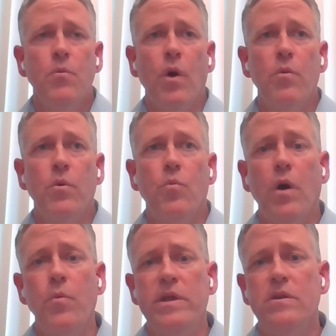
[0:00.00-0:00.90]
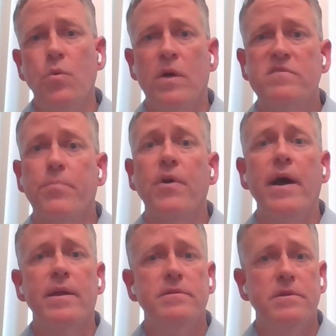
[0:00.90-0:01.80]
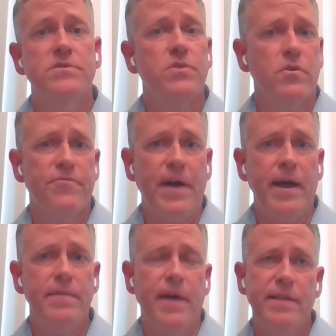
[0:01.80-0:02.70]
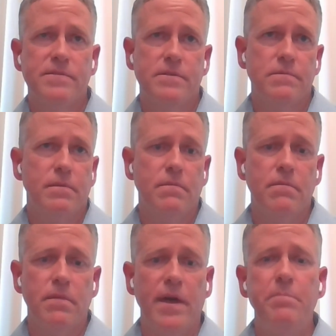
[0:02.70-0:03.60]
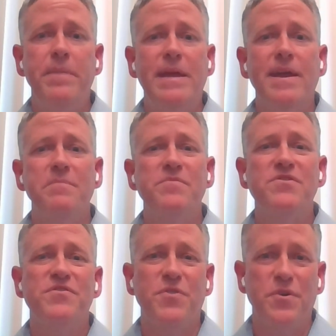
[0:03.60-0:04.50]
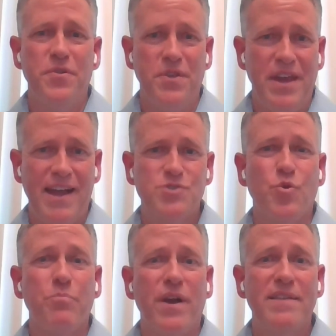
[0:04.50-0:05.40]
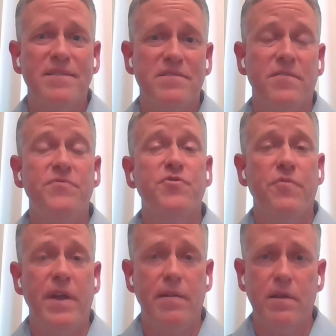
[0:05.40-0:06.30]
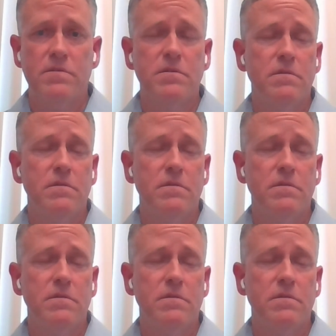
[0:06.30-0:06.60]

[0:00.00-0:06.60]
What we do once a product is certified, that's then begins the actual process of surveillance.